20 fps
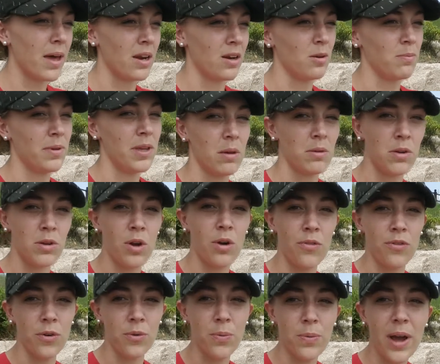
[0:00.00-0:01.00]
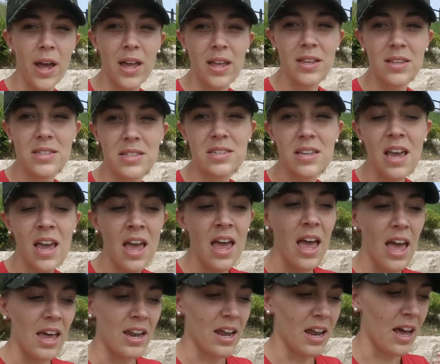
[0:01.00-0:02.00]
better and be able to go for
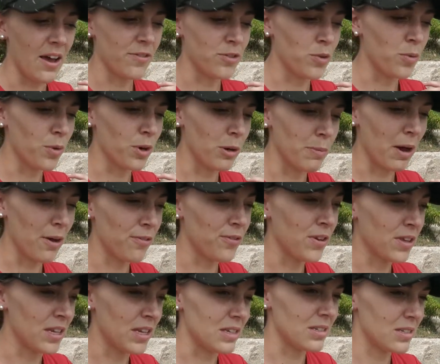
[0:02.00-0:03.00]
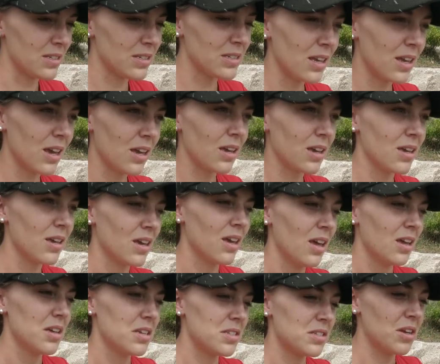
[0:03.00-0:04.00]
runs and not have to worry about feeling sick.
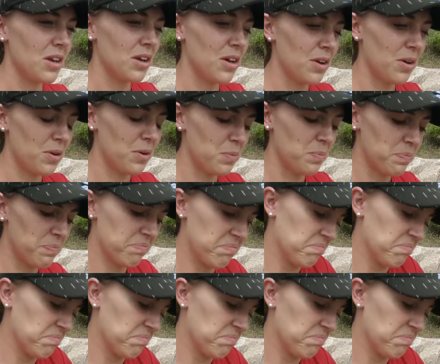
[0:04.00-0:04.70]
So